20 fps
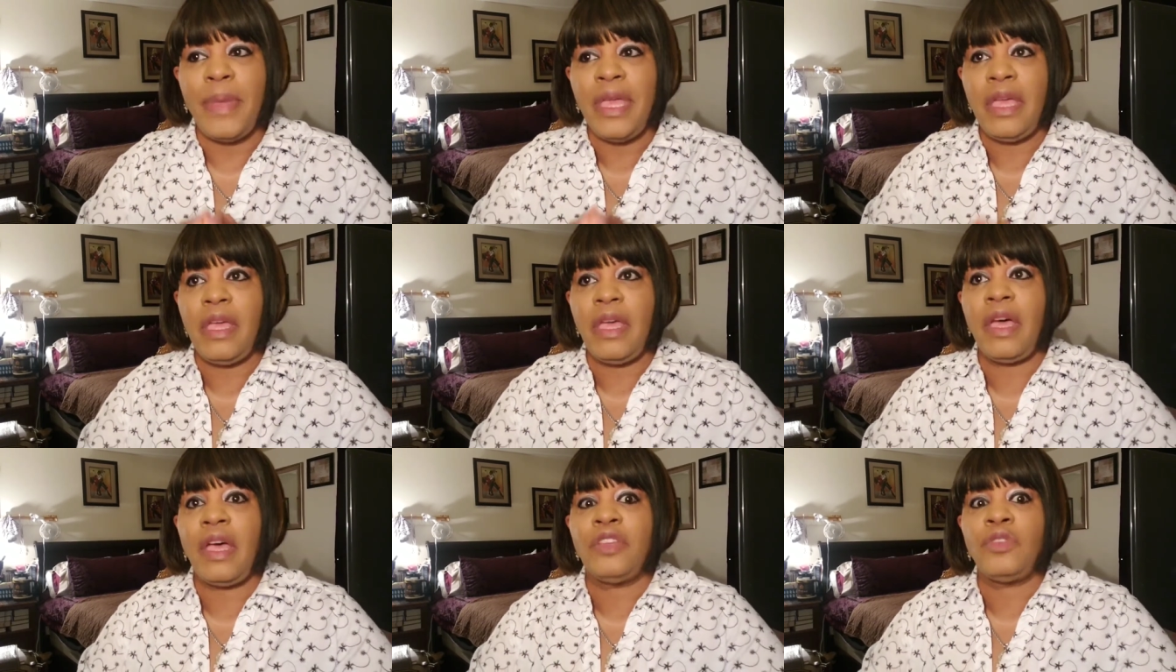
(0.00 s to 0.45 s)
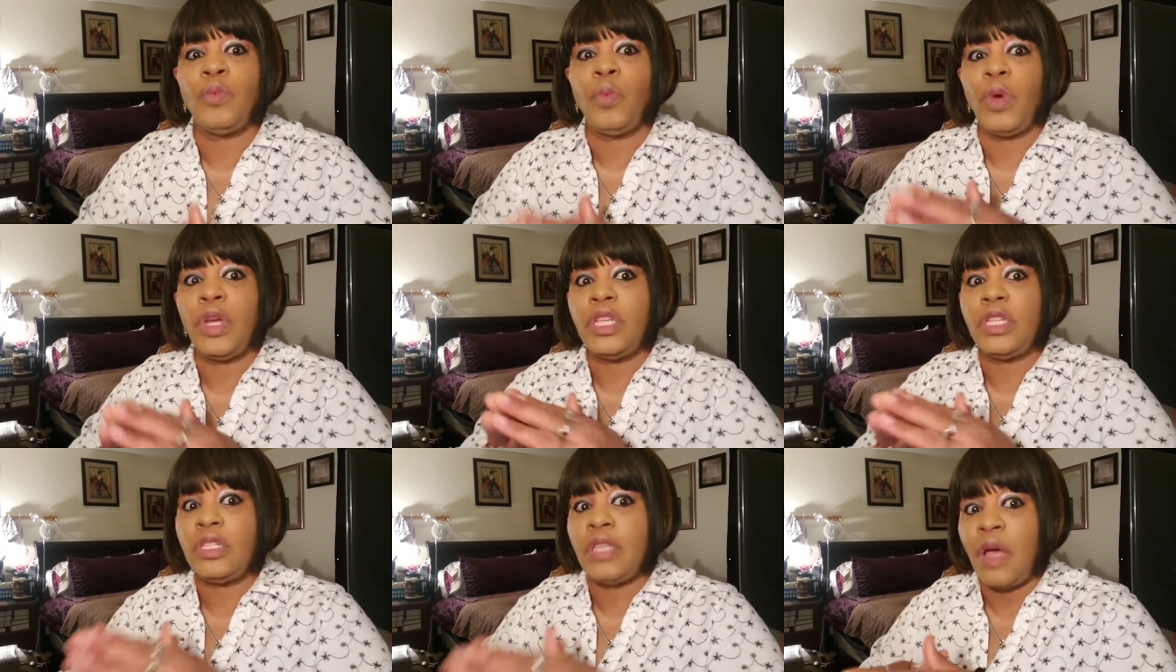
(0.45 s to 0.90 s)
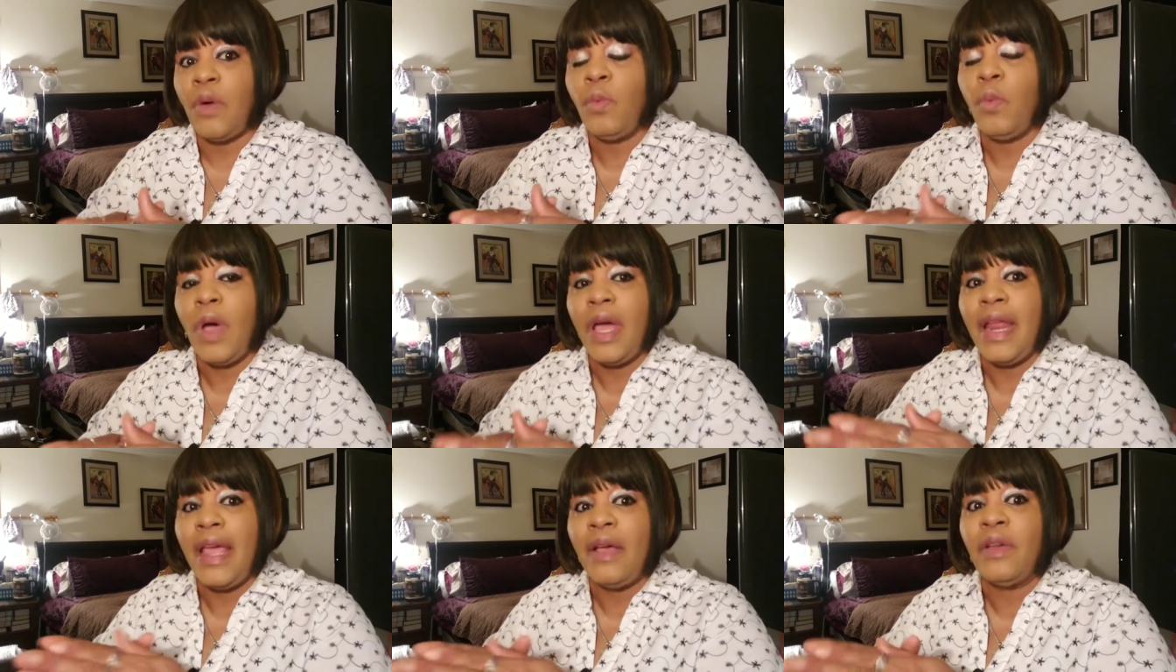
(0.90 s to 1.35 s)
Because when
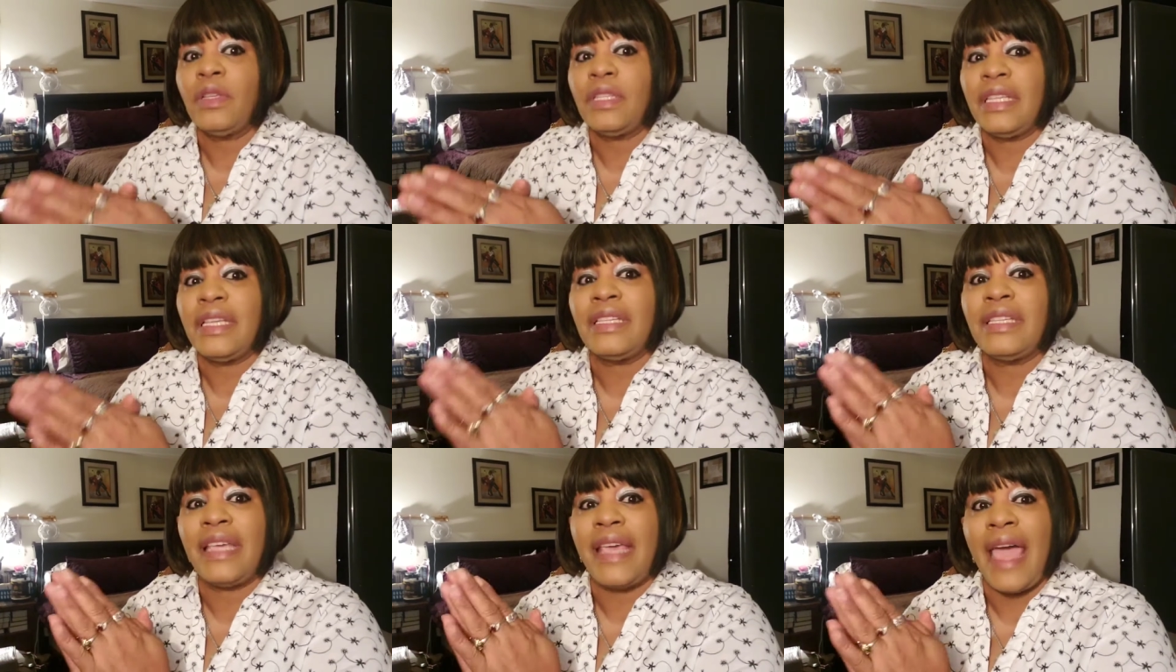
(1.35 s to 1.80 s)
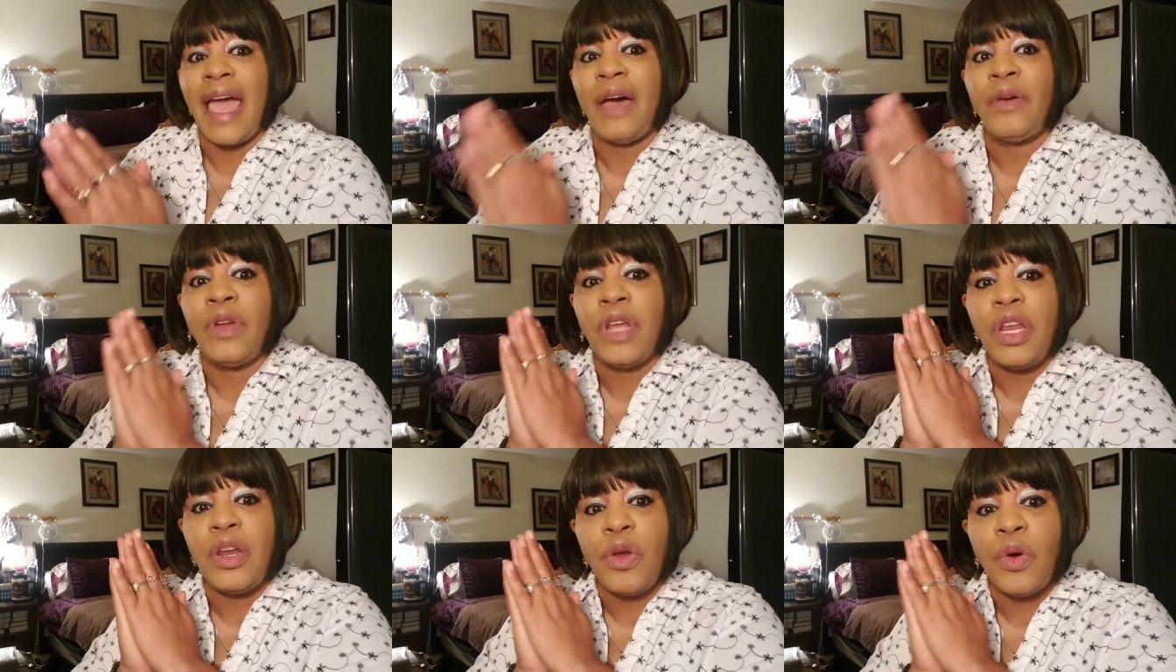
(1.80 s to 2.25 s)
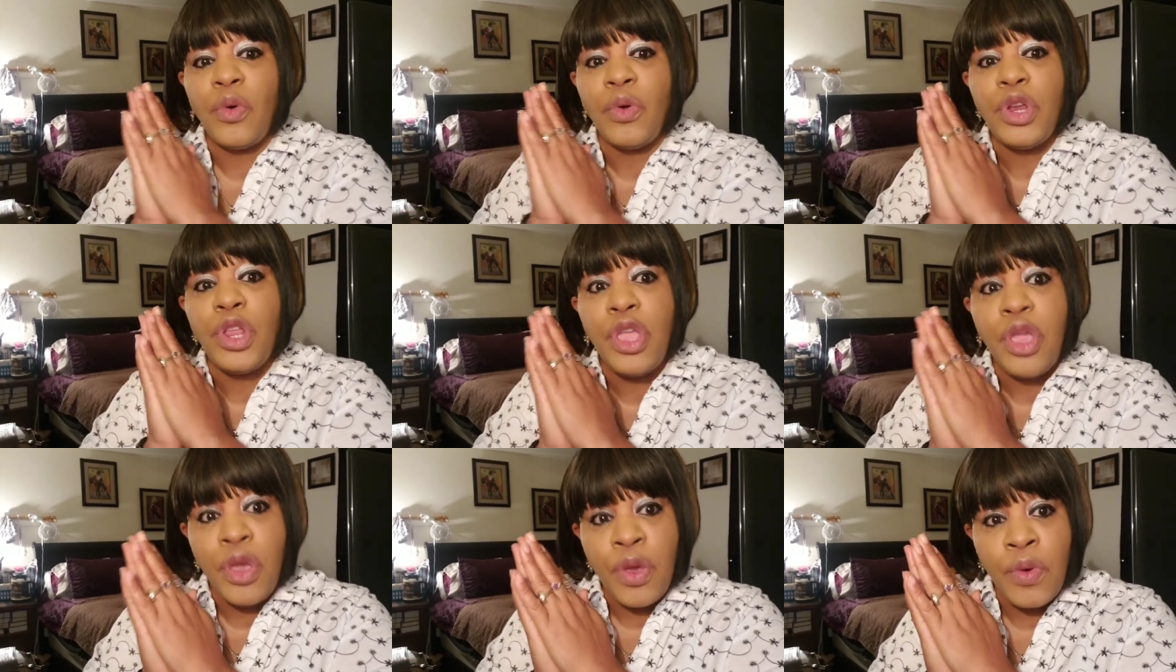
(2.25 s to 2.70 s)
someone else is counting
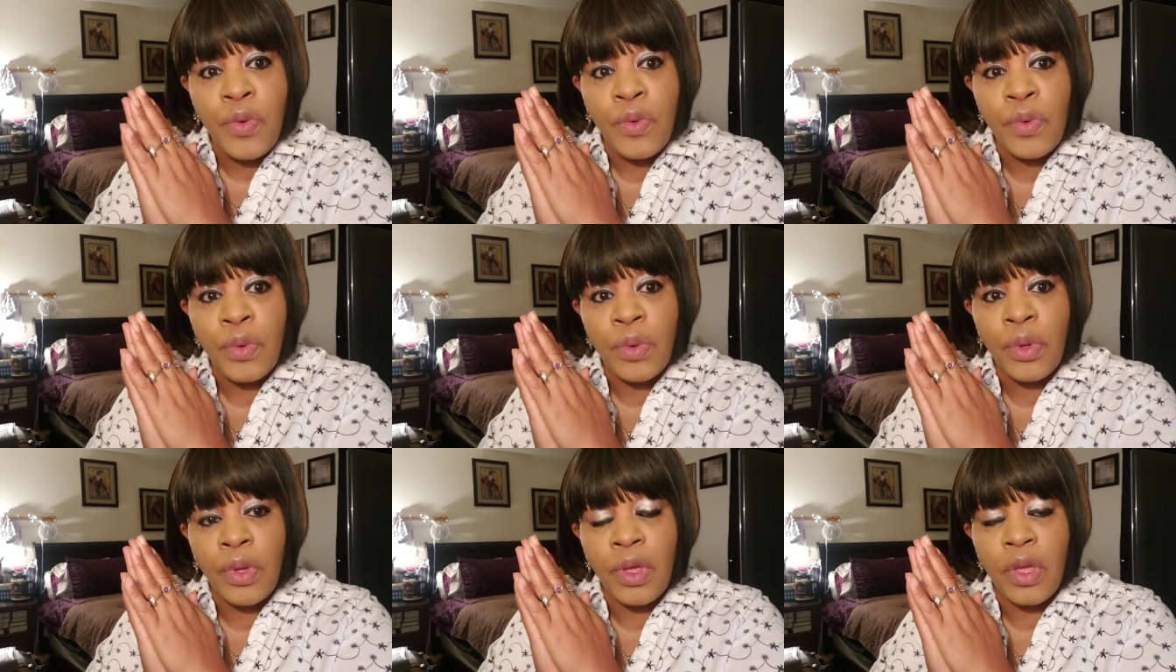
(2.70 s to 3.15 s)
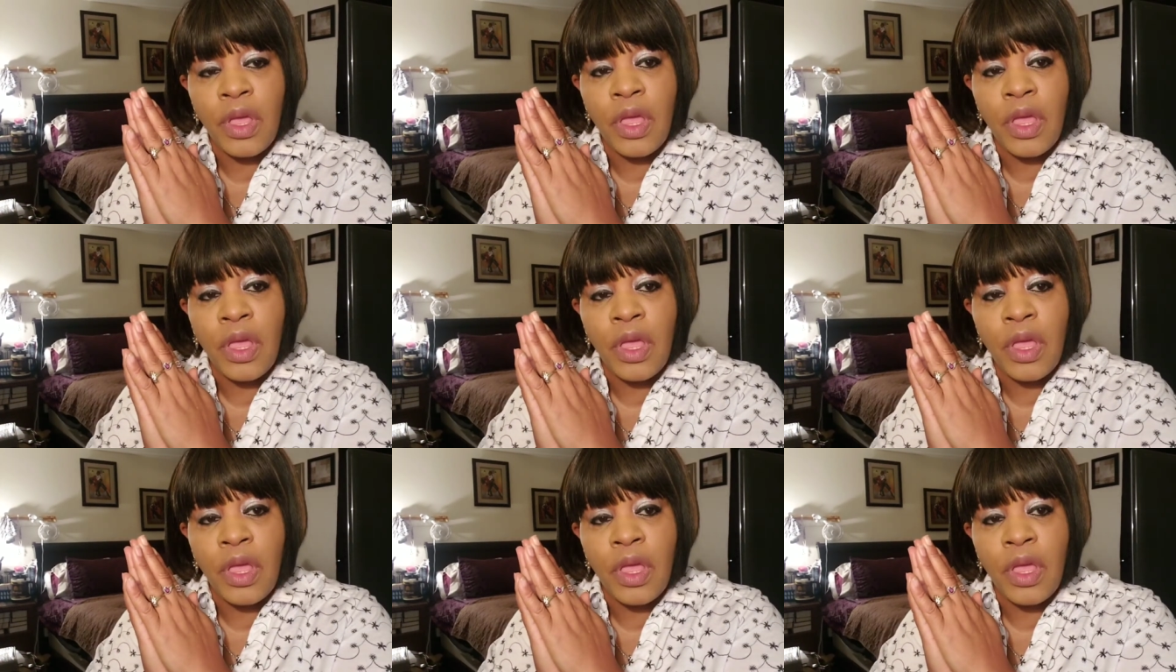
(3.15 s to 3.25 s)
on you